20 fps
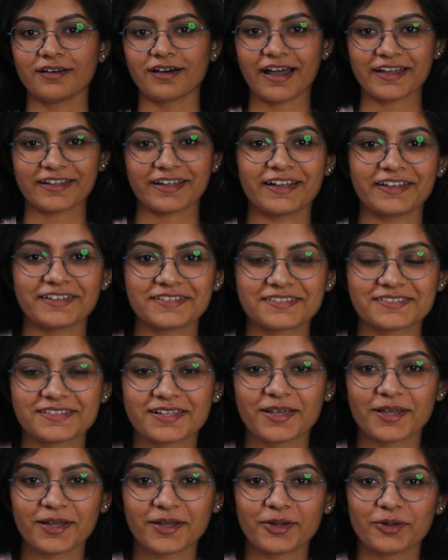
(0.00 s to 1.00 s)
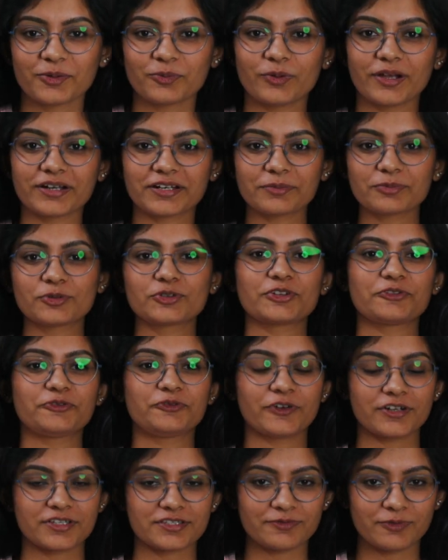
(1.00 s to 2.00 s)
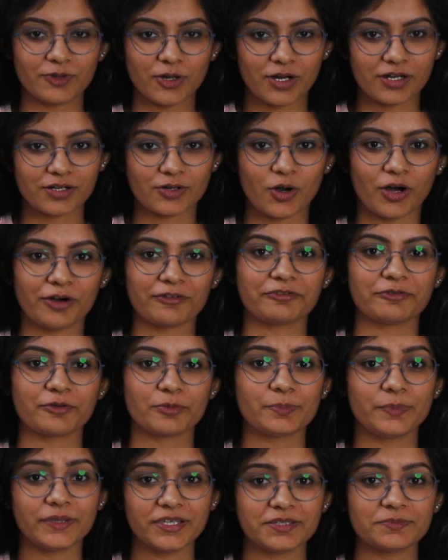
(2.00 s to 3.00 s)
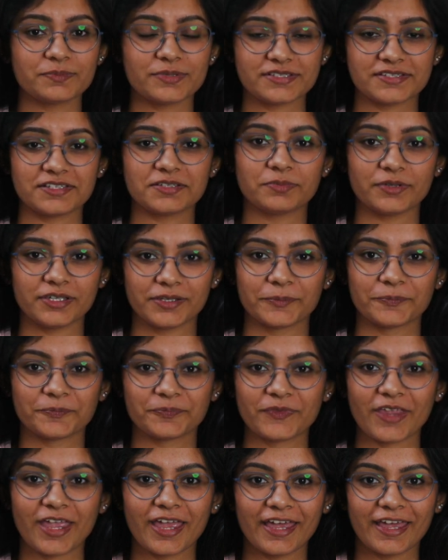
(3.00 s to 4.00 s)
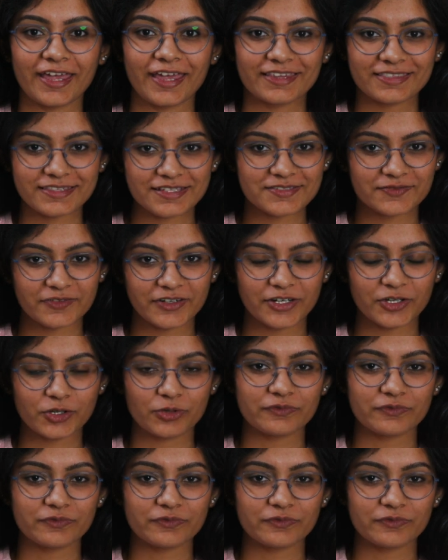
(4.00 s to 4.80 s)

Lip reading: Hi guys, welcome to the first vlog of Be Busy Bee. In this video,